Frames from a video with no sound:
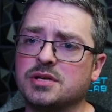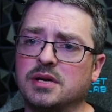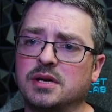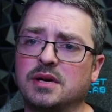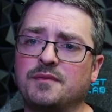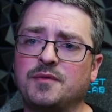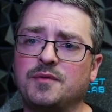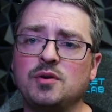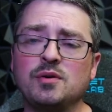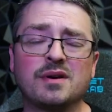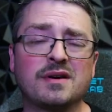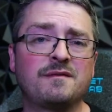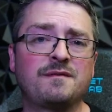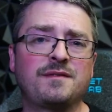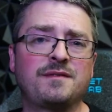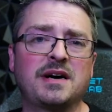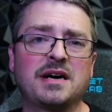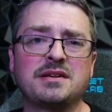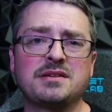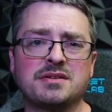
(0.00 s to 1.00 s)
If you can
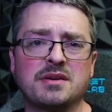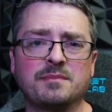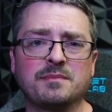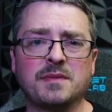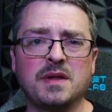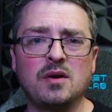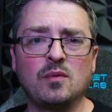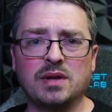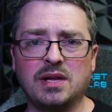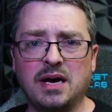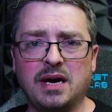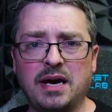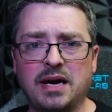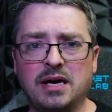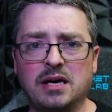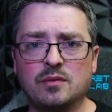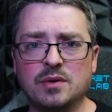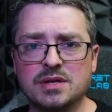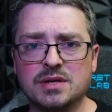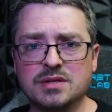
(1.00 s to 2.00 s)
find something with a
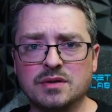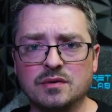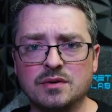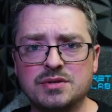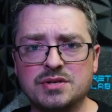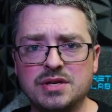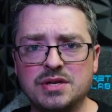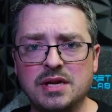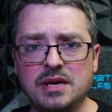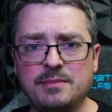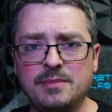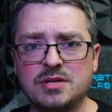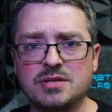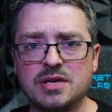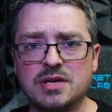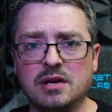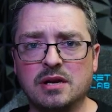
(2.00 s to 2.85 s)
higher resolution image, that'll